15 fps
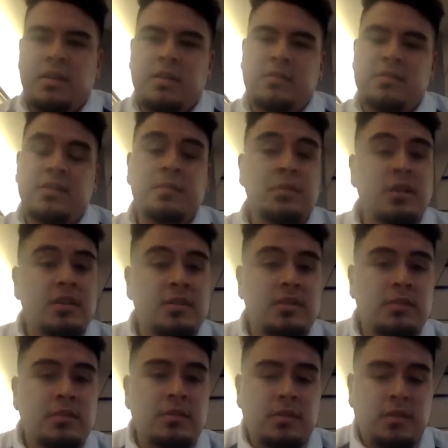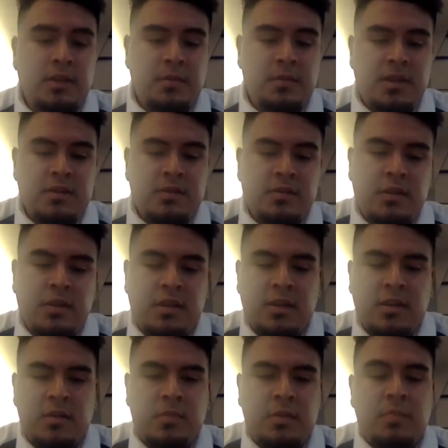similar to Hermanos
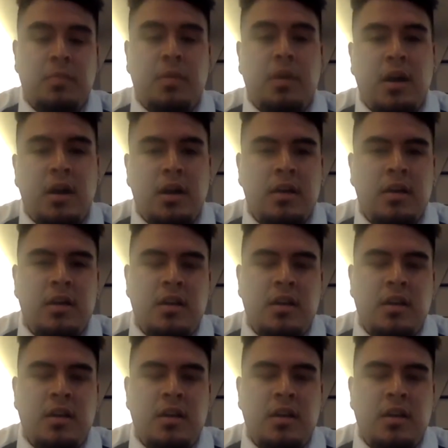Unidas would be PA.